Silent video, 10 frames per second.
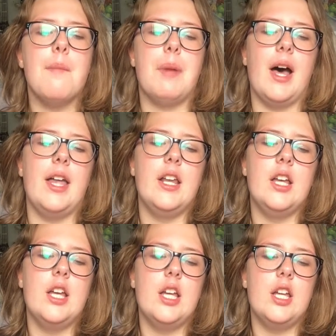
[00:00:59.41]
but
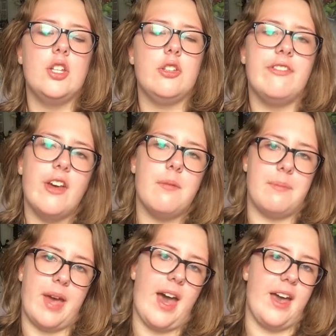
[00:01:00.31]
you felt
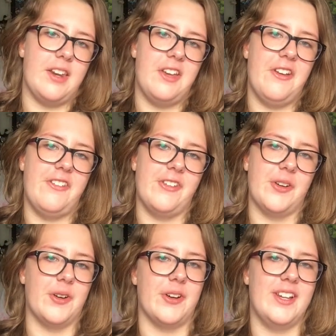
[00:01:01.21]
bad
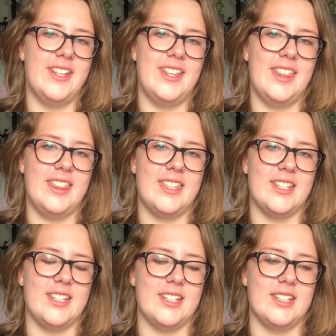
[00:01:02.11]
for
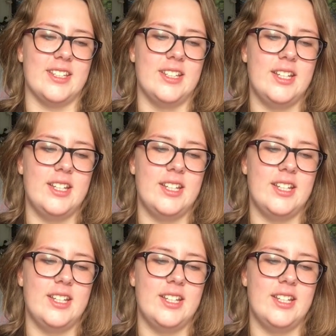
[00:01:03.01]
the